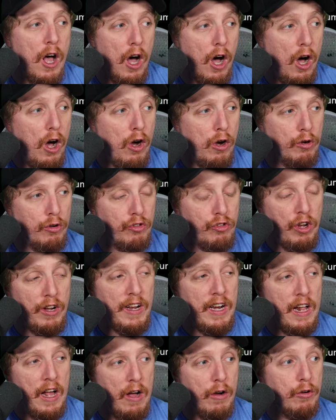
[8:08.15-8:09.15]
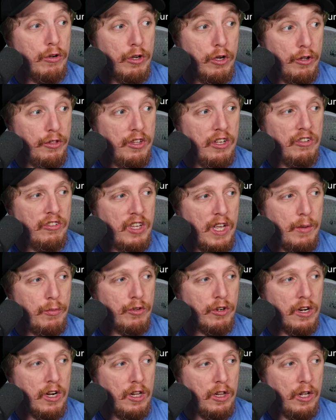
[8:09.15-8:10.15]
"Oh, check it out how good these
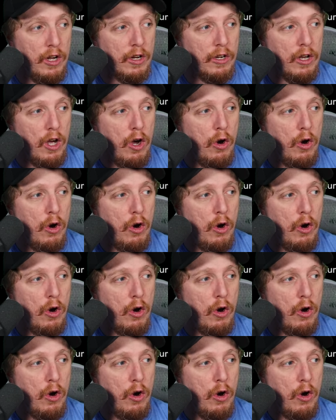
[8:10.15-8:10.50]
games are going to look."